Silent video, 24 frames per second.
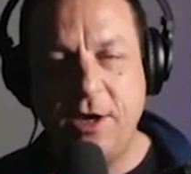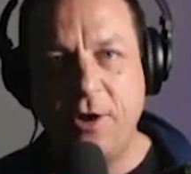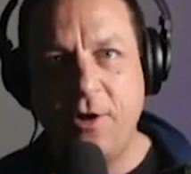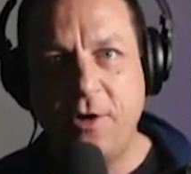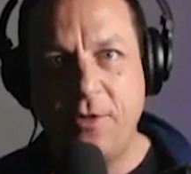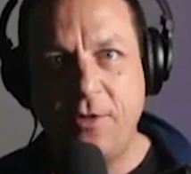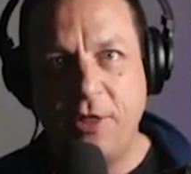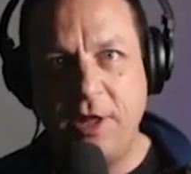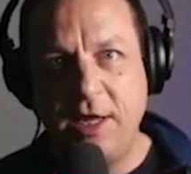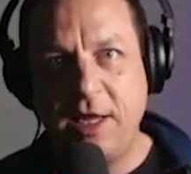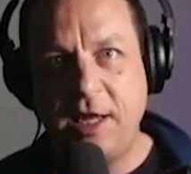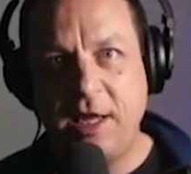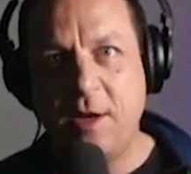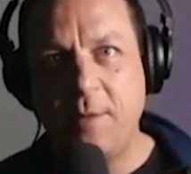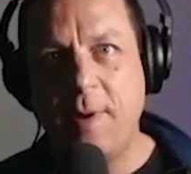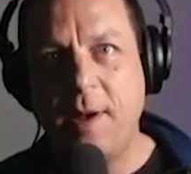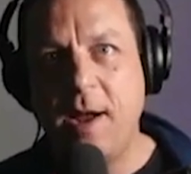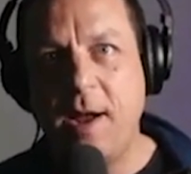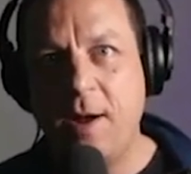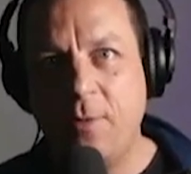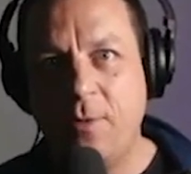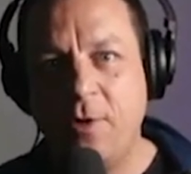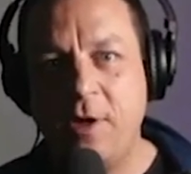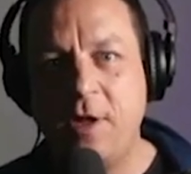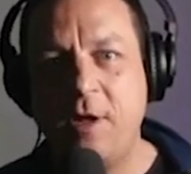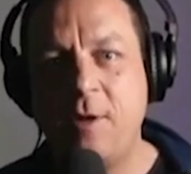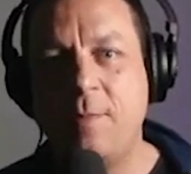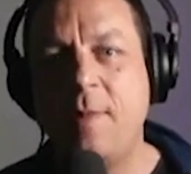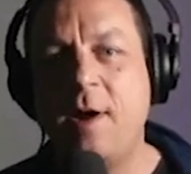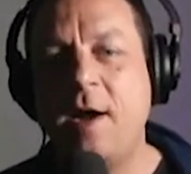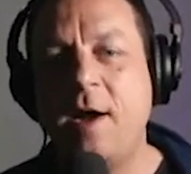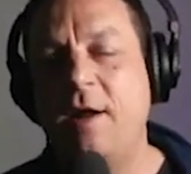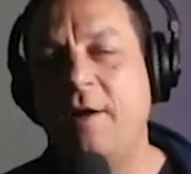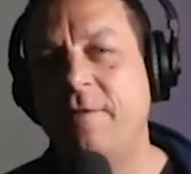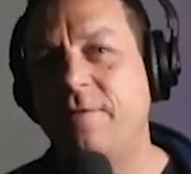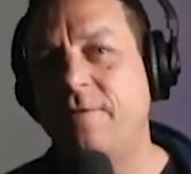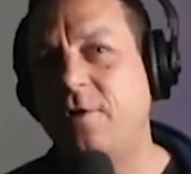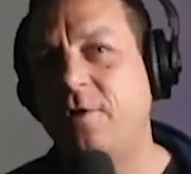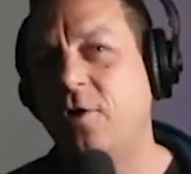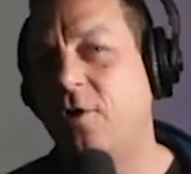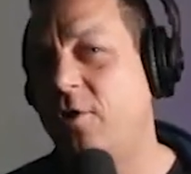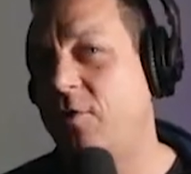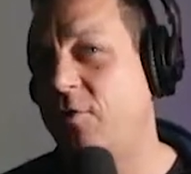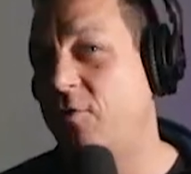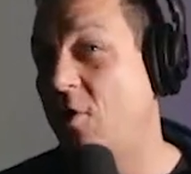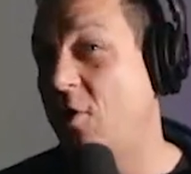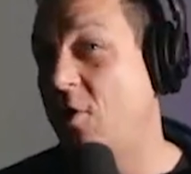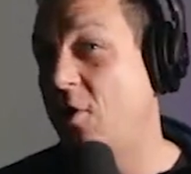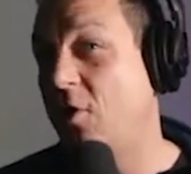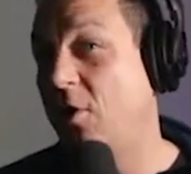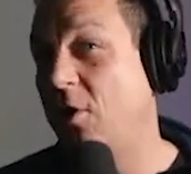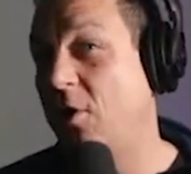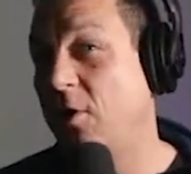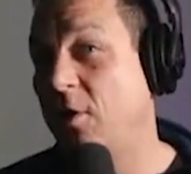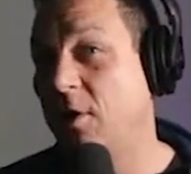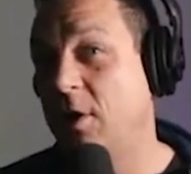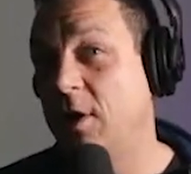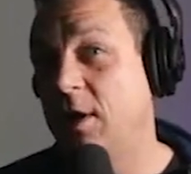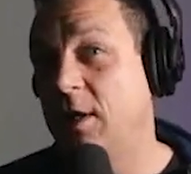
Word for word: not thinking about what you might have gone wrong,